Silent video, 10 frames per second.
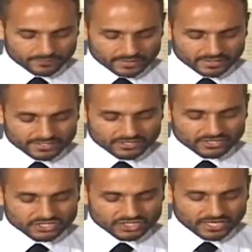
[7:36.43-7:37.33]
These are
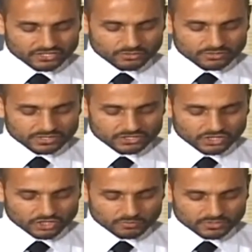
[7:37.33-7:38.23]
the statutes and
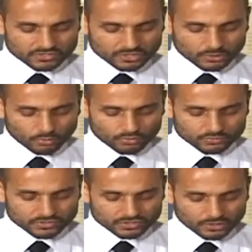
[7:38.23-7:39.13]
judgments and laws
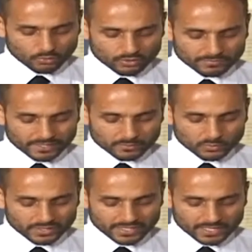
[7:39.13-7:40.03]
which the Lord made
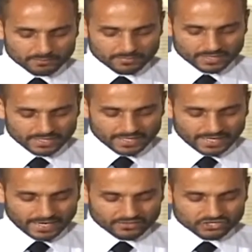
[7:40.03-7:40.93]
between him
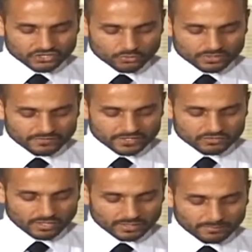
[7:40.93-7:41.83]
and the children of
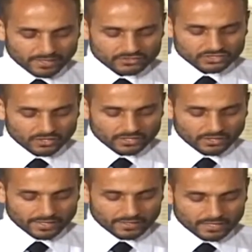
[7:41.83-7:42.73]
Israel in Mount
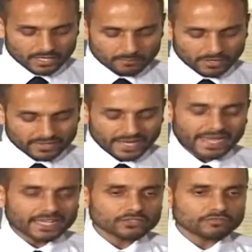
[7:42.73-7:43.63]
Sinai by the
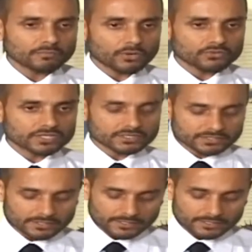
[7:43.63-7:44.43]
hand of Moses.